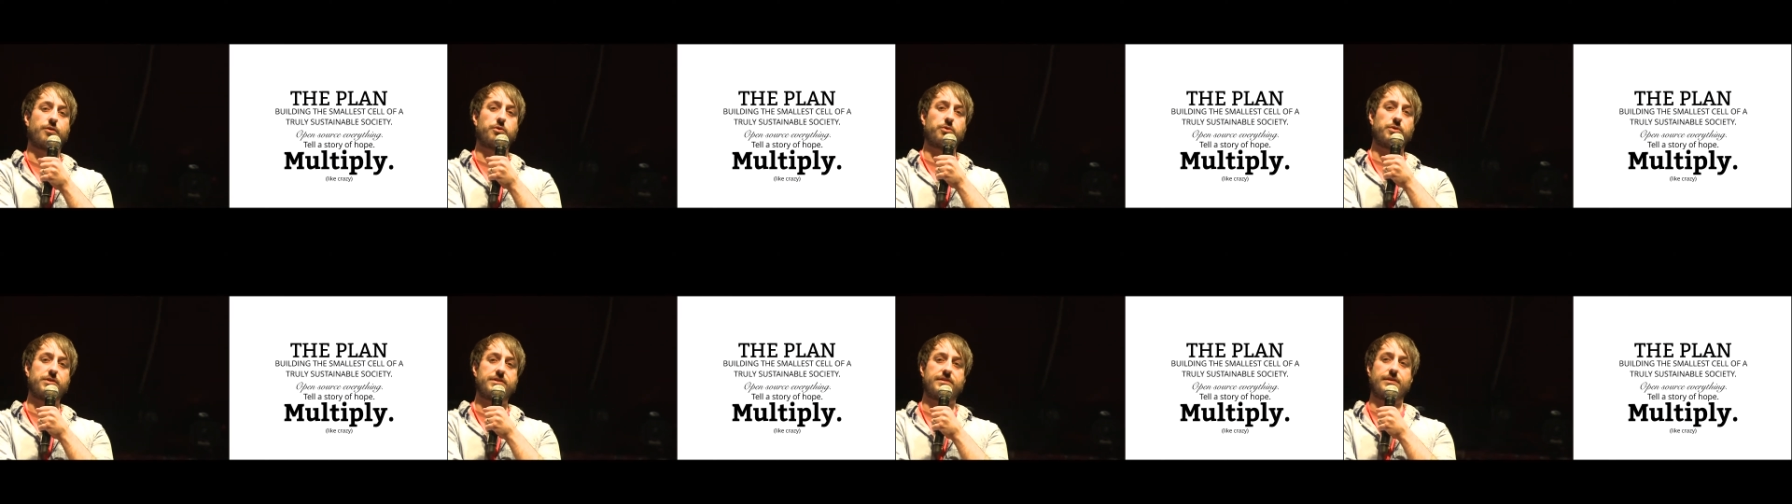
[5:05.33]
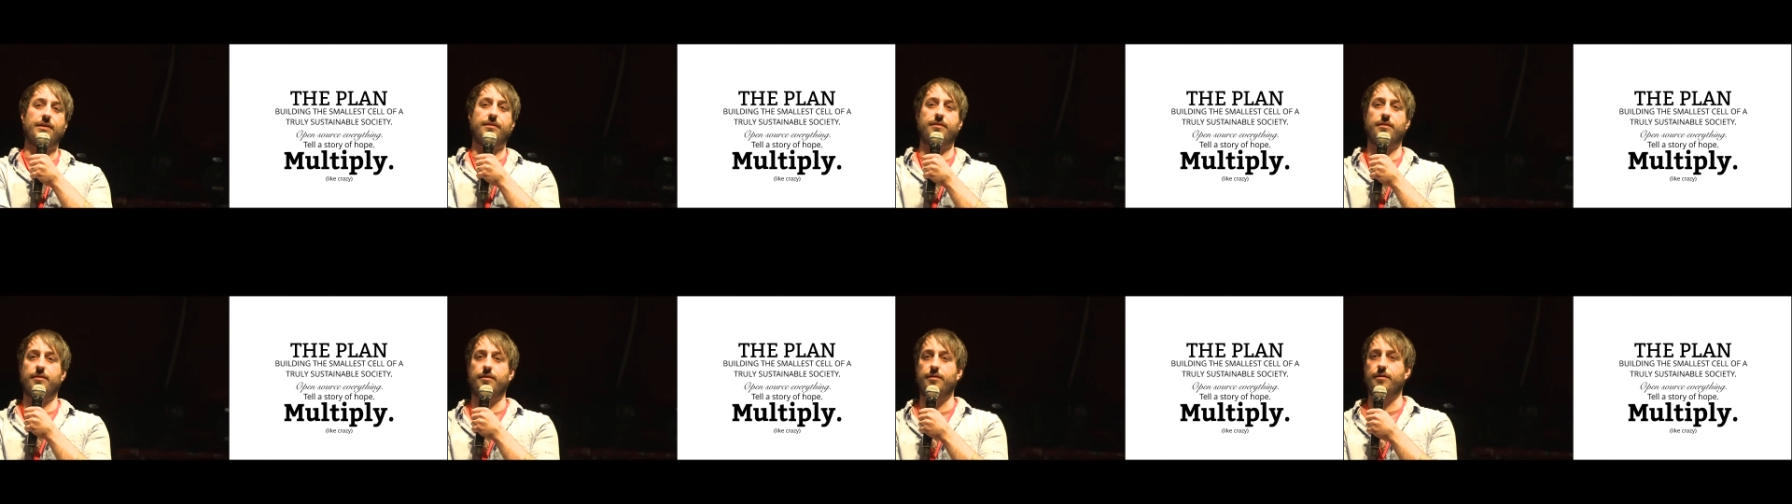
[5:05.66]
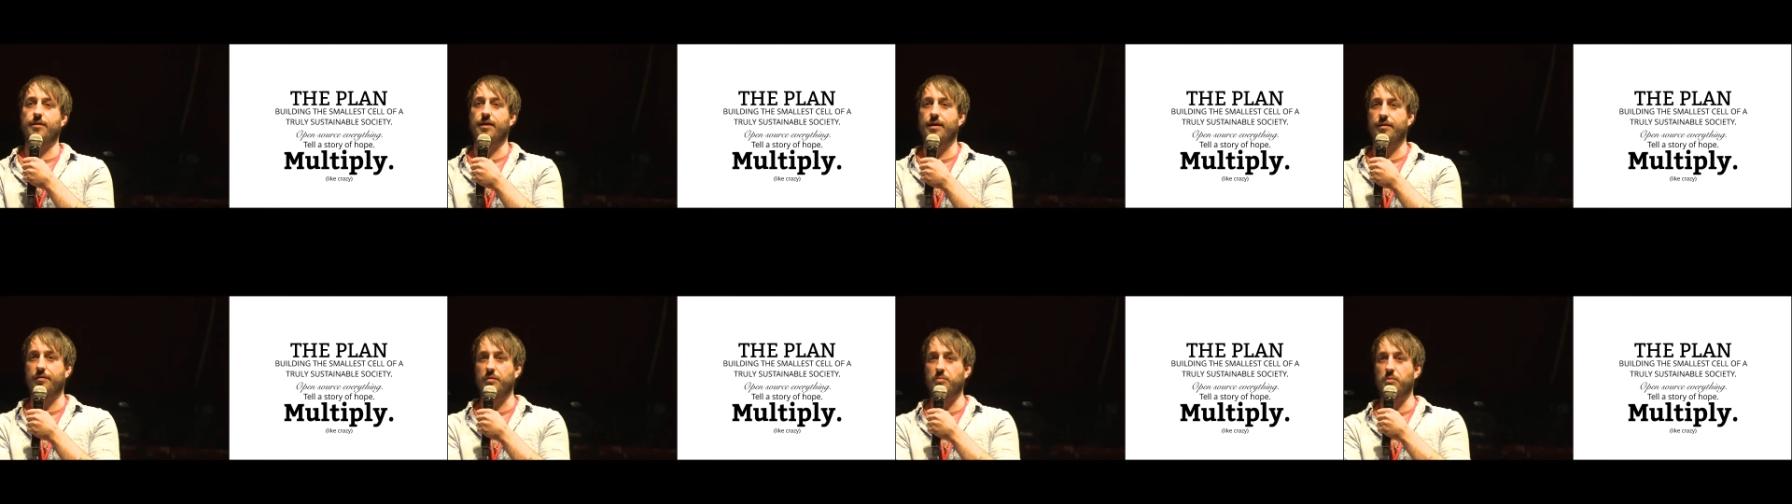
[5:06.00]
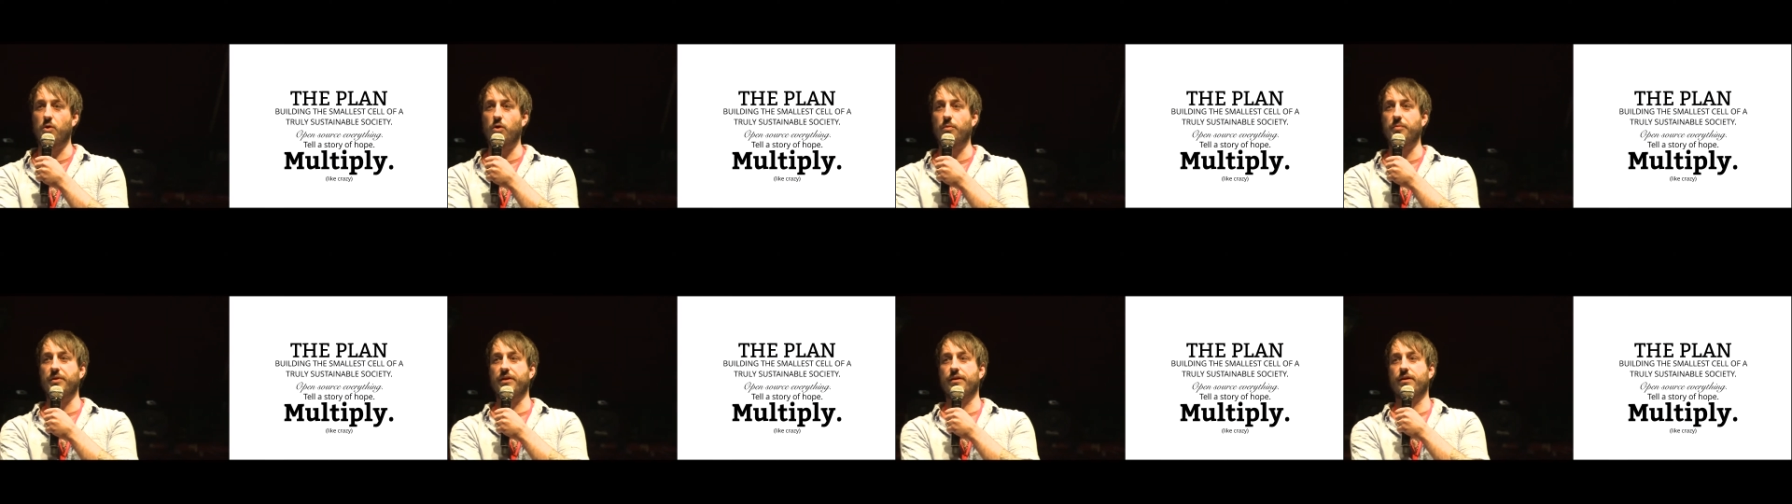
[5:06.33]
goods at the, at the
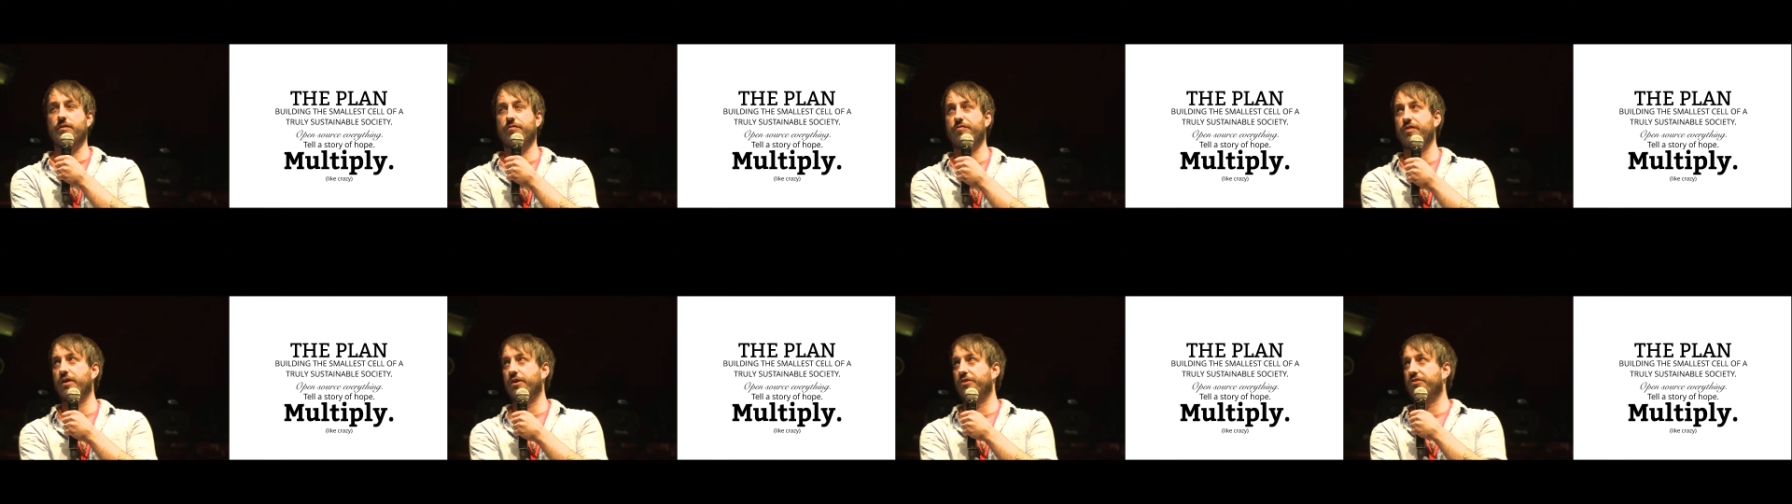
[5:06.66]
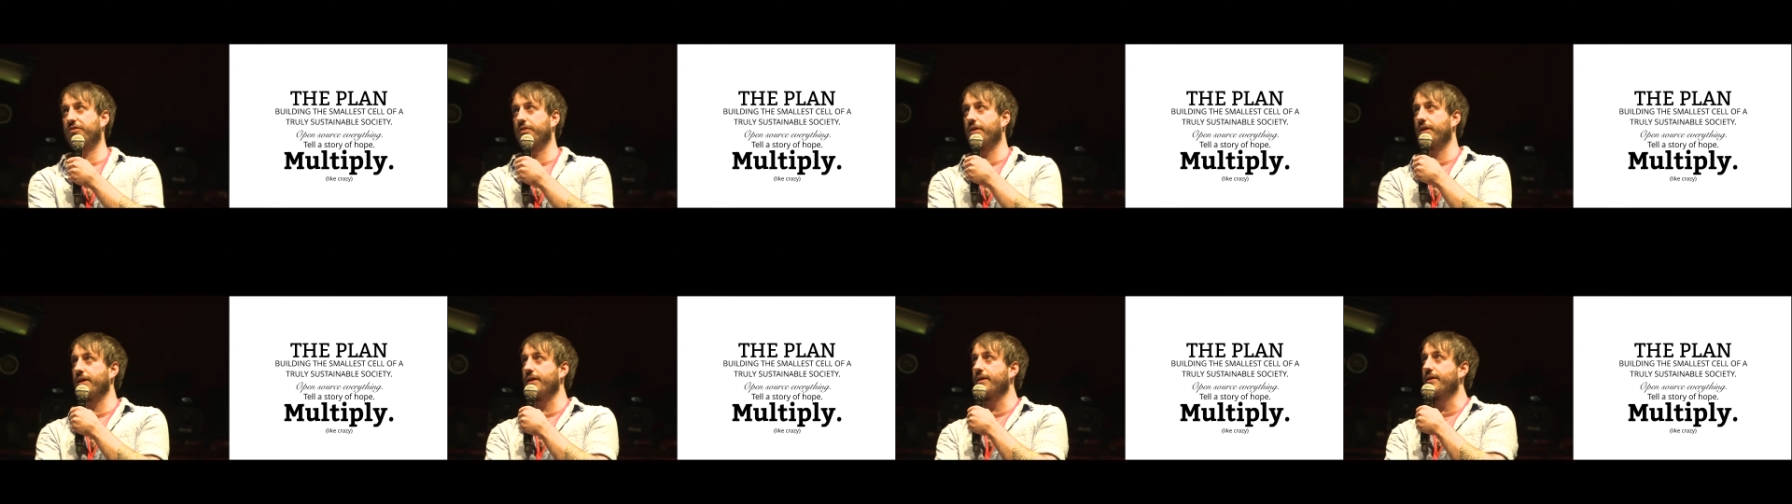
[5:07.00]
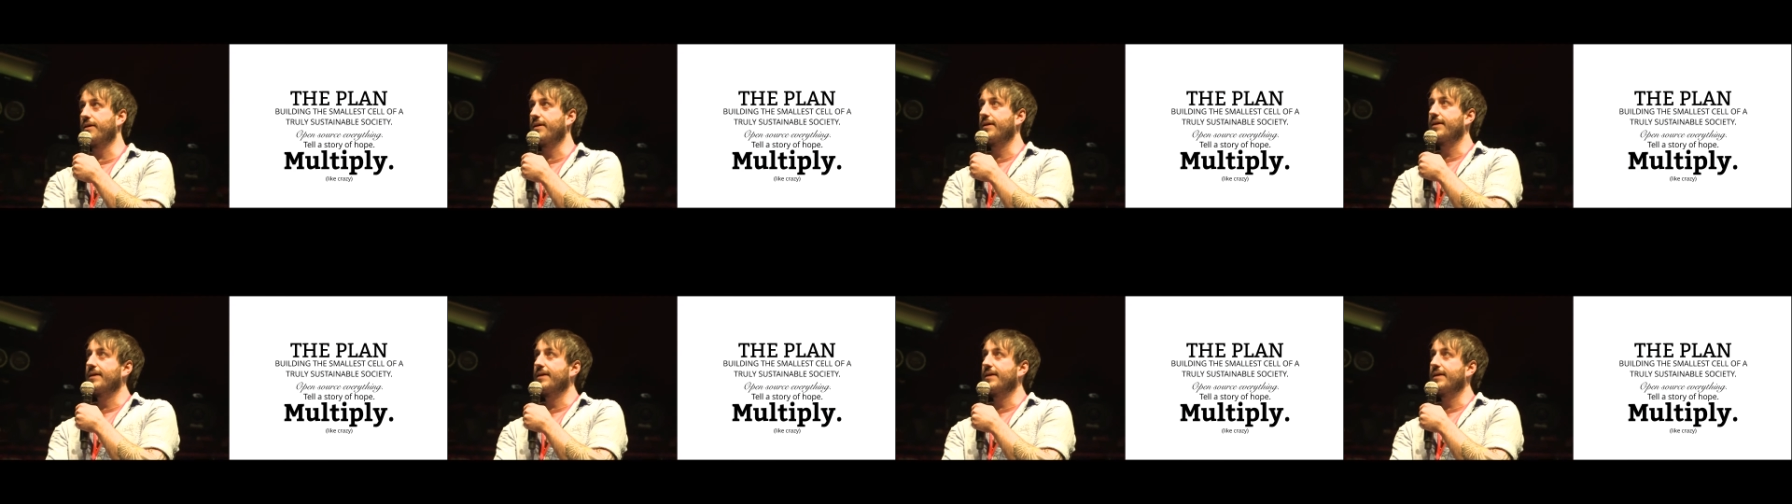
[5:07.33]
moment are functioning.